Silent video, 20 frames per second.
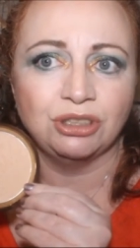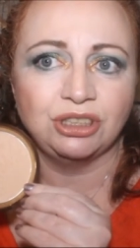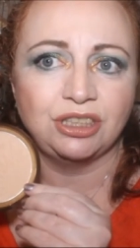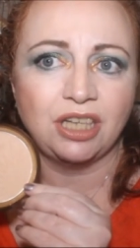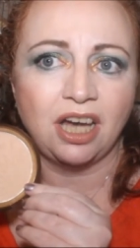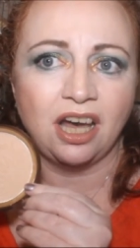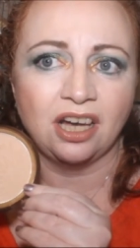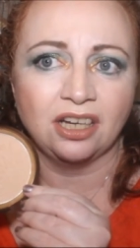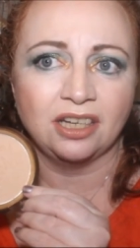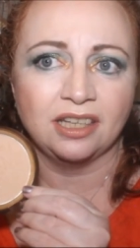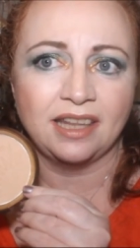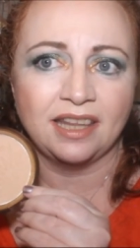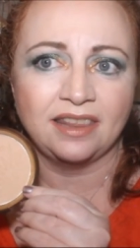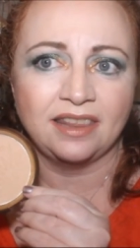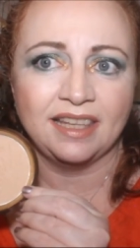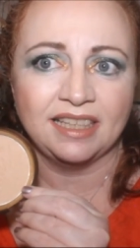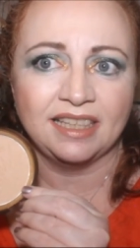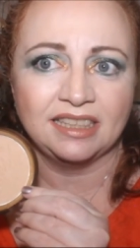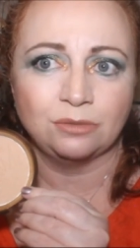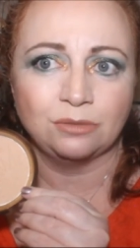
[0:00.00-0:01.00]
much darker
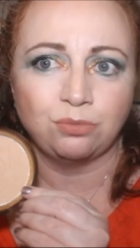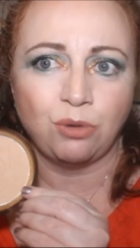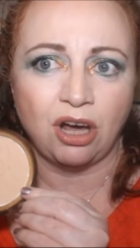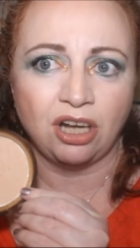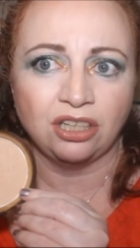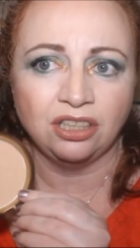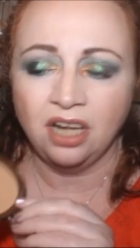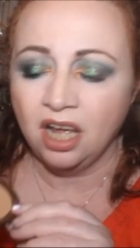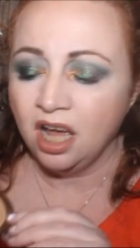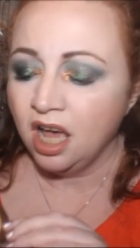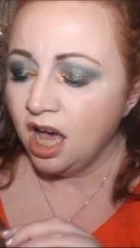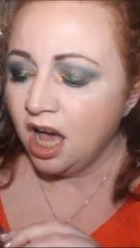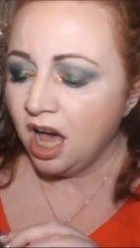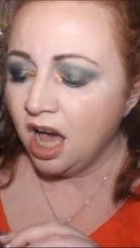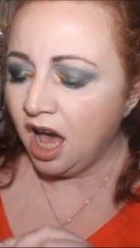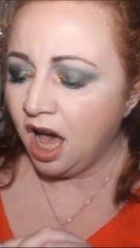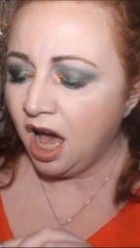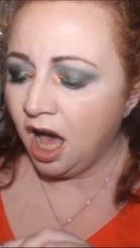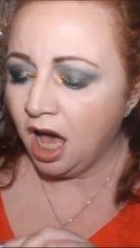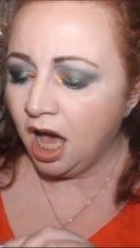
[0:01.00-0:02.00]
than this one
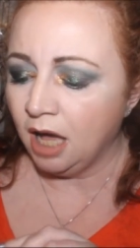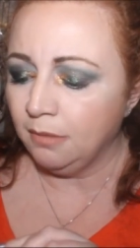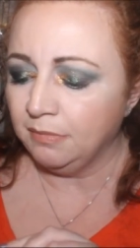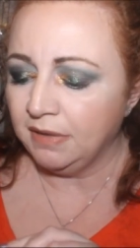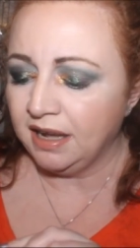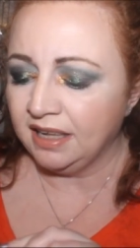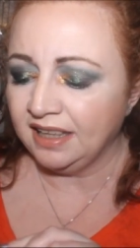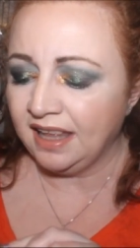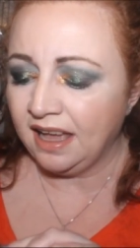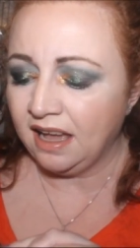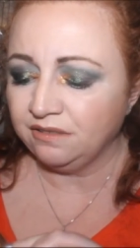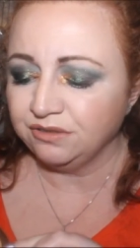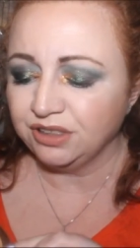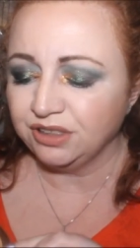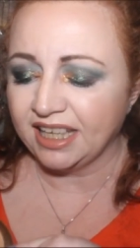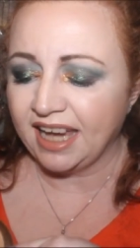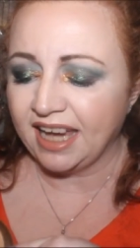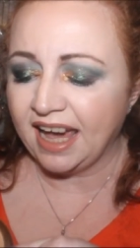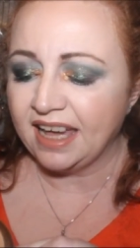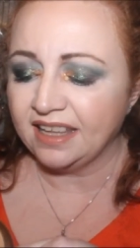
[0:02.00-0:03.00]
um, I'll have
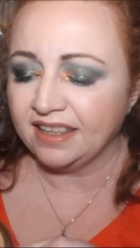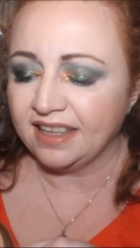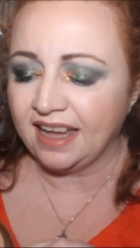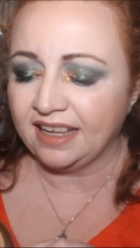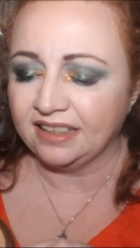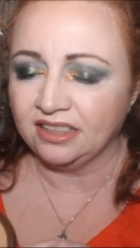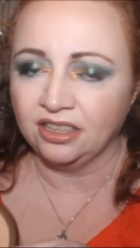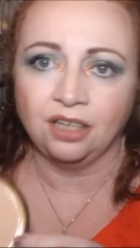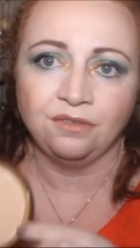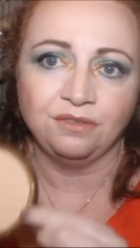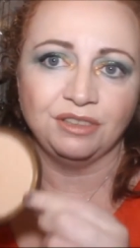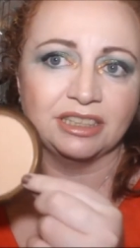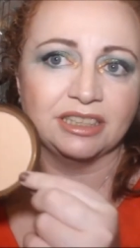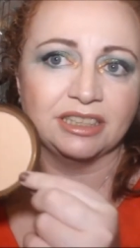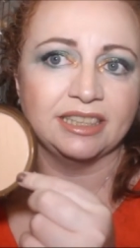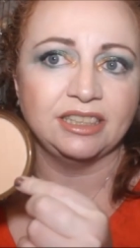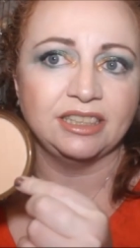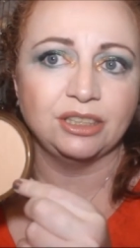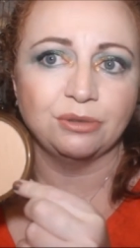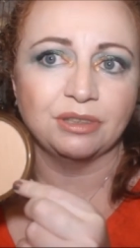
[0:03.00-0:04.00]
to get that and
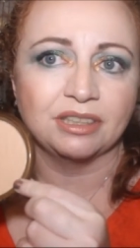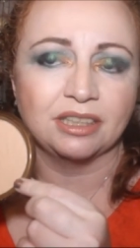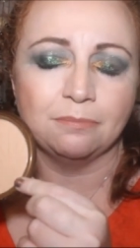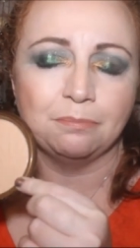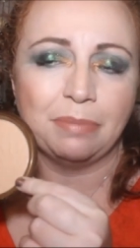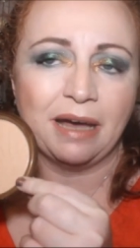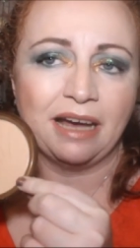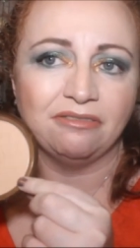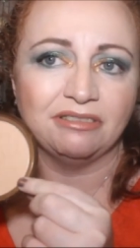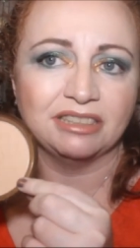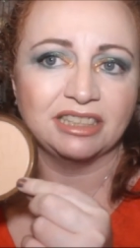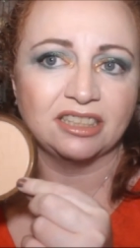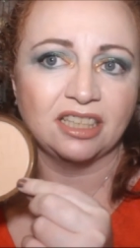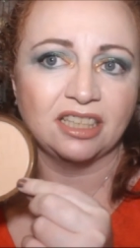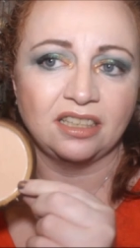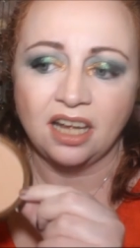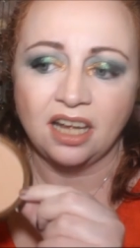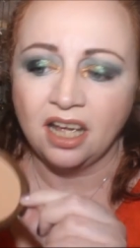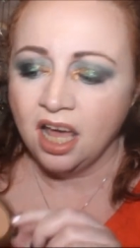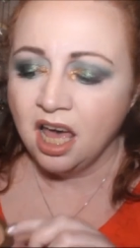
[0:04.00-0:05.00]
obviously do a
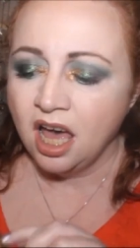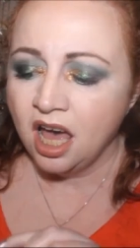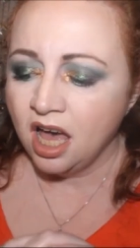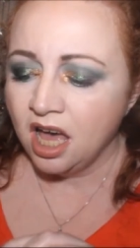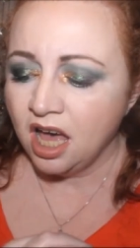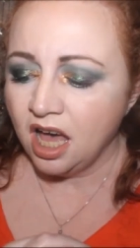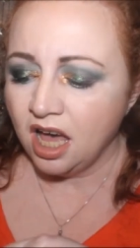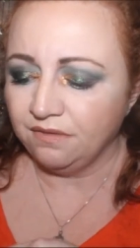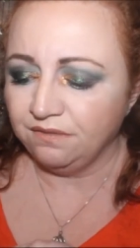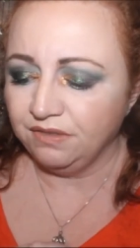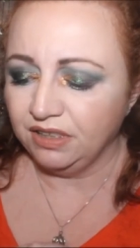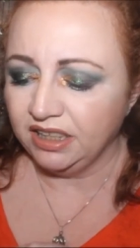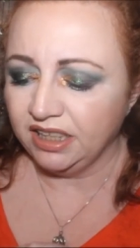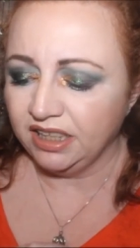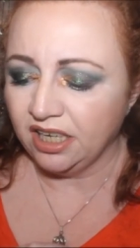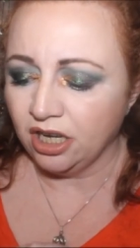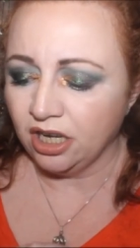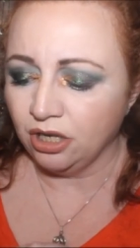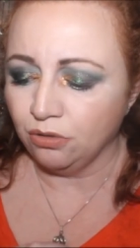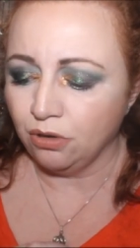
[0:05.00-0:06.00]
comparison
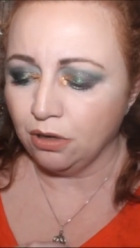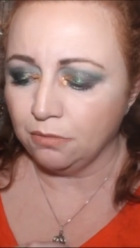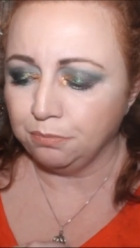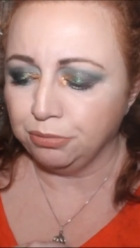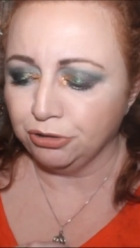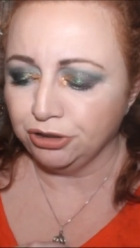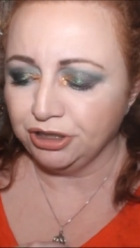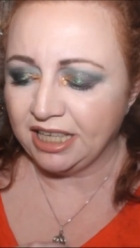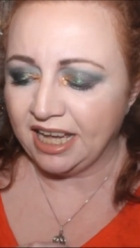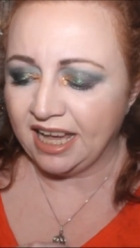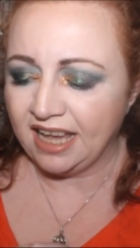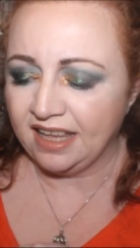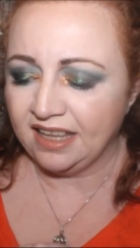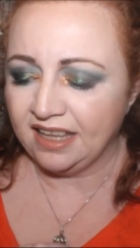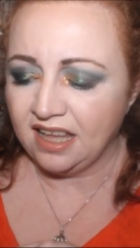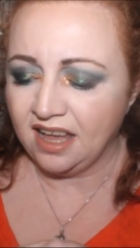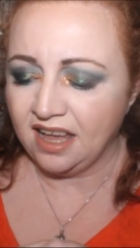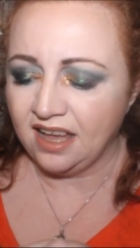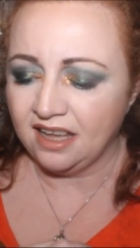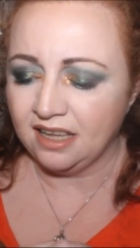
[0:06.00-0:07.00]
video but
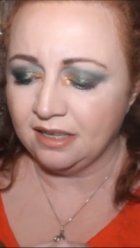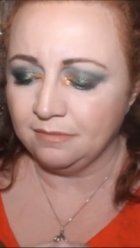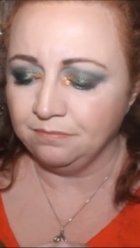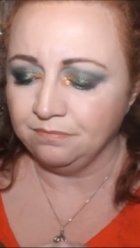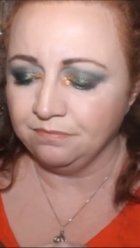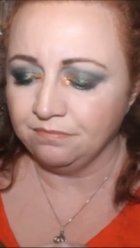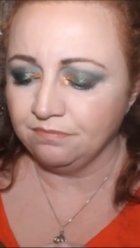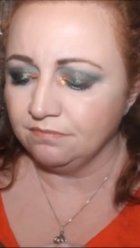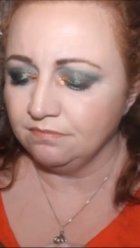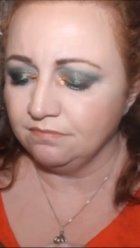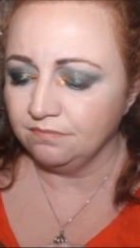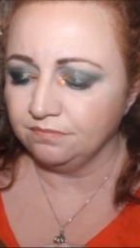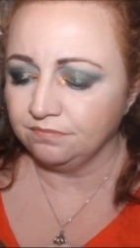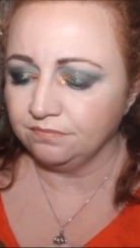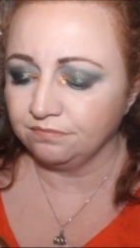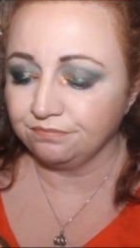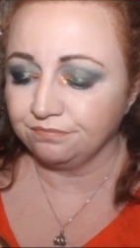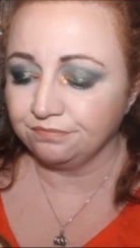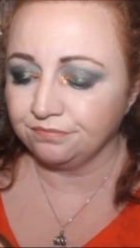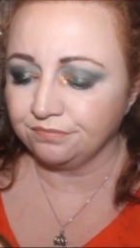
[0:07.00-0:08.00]
yeah um,
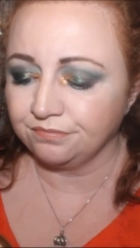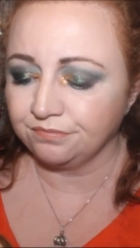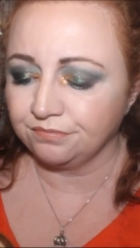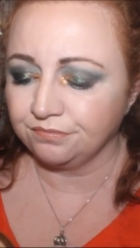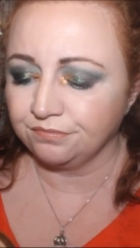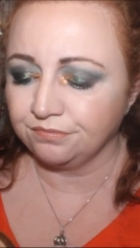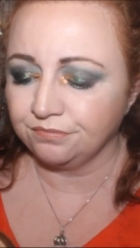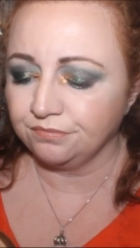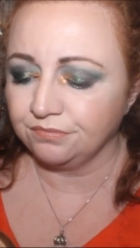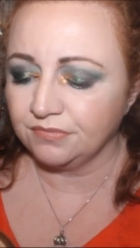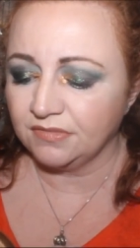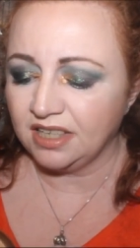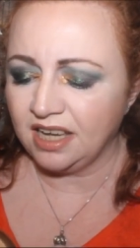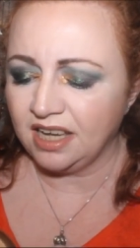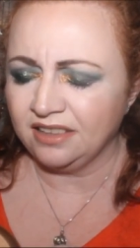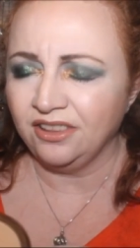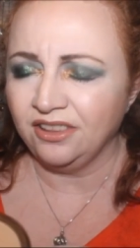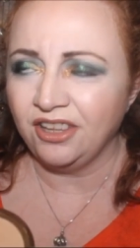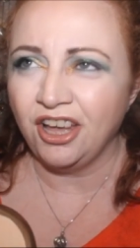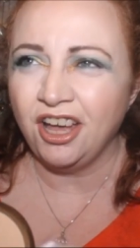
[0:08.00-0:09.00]

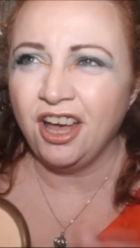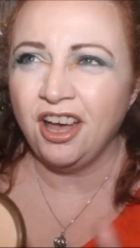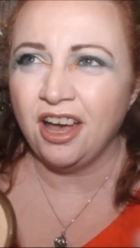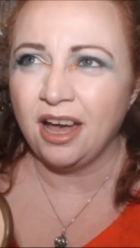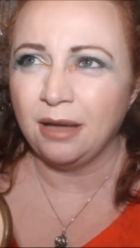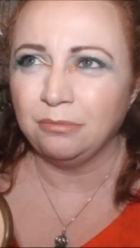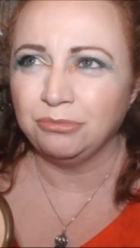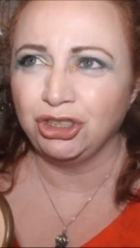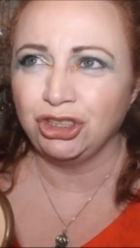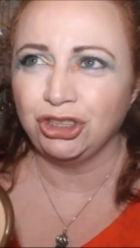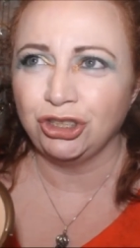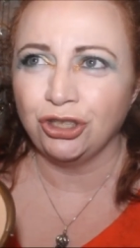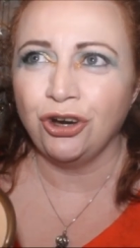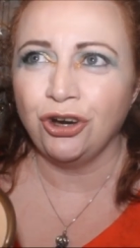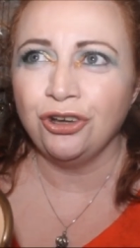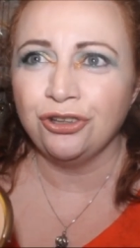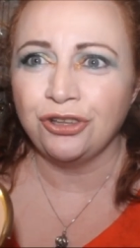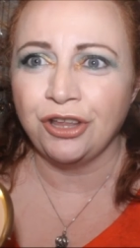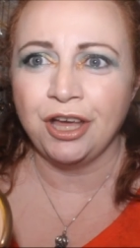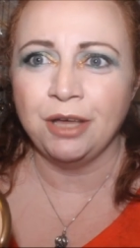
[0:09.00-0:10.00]
and there I'm
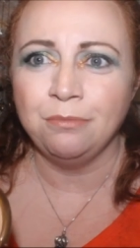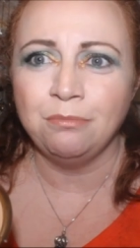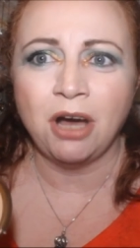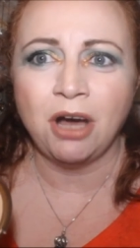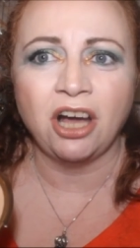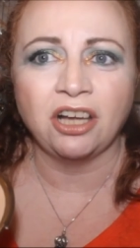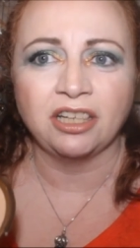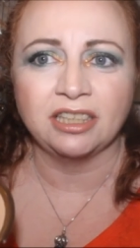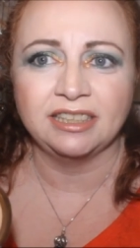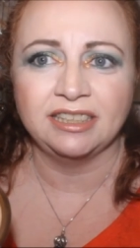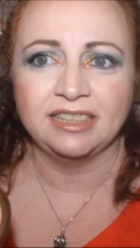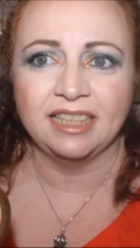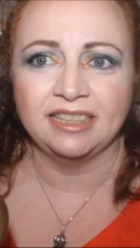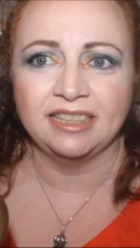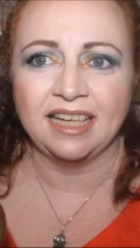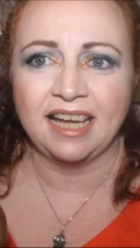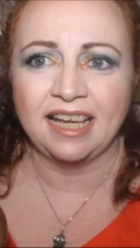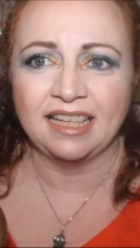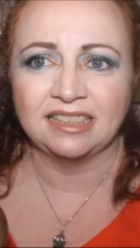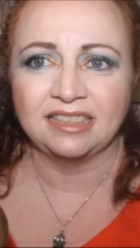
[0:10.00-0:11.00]
sure they're
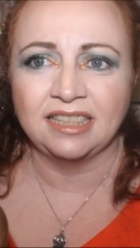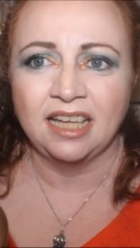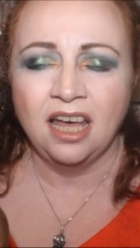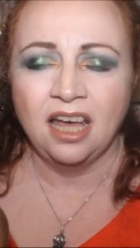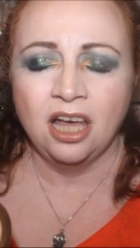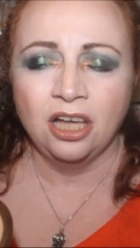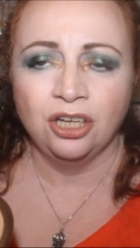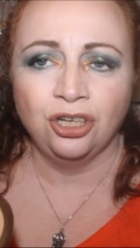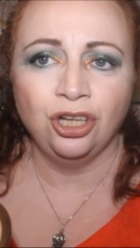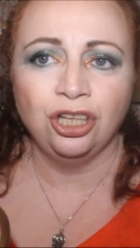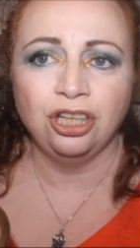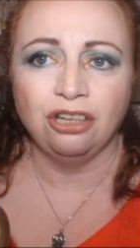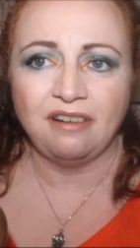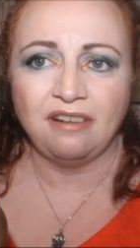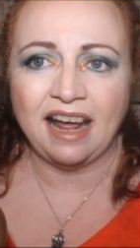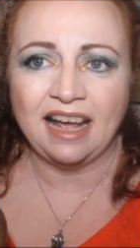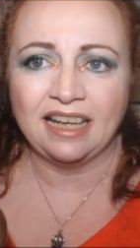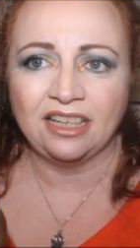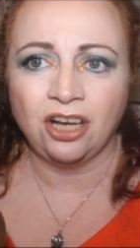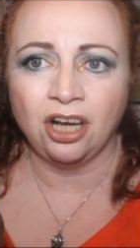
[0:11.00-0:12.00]
marketed as
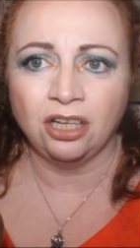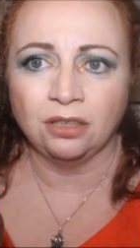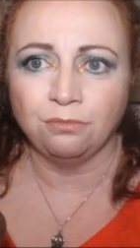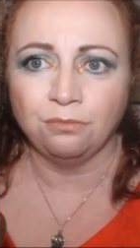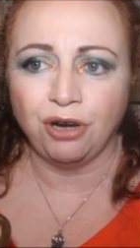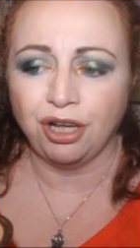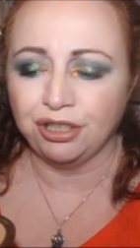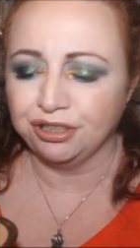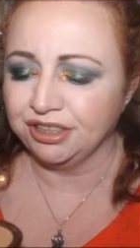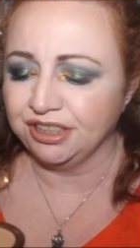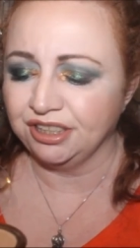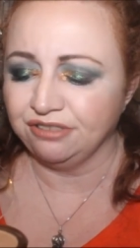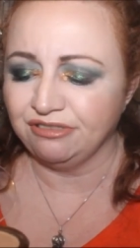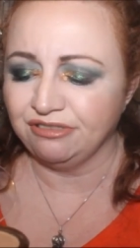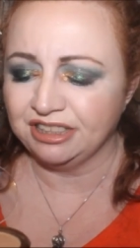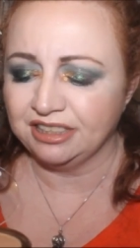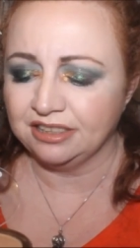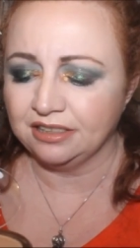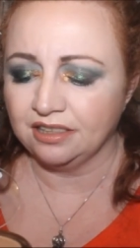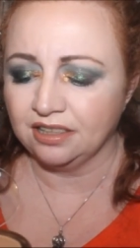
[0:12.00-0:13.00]
colour icon
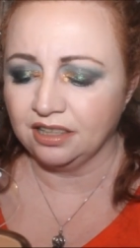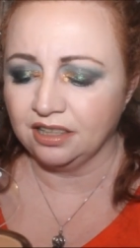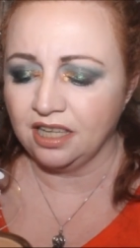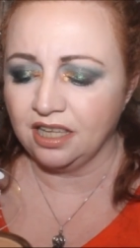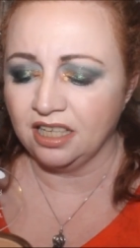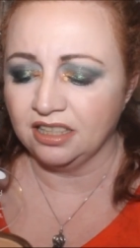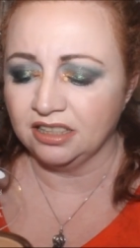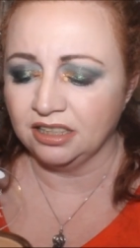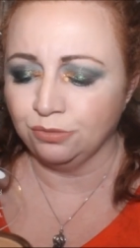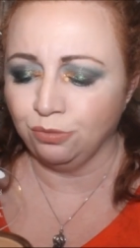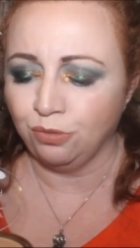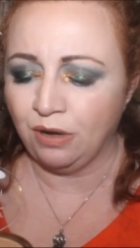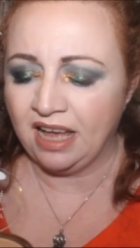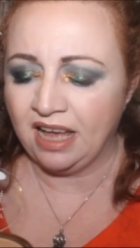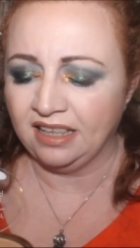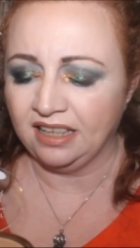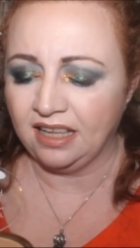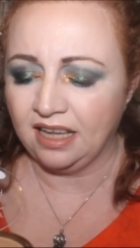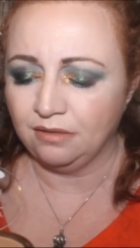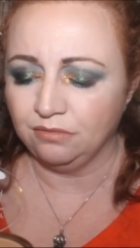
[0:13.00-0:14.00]
bronzers as
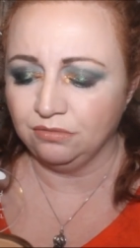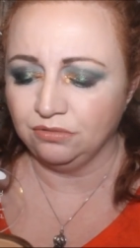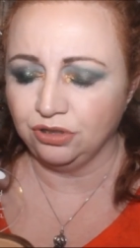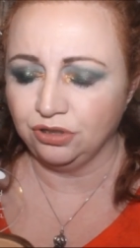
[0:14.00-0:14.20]
well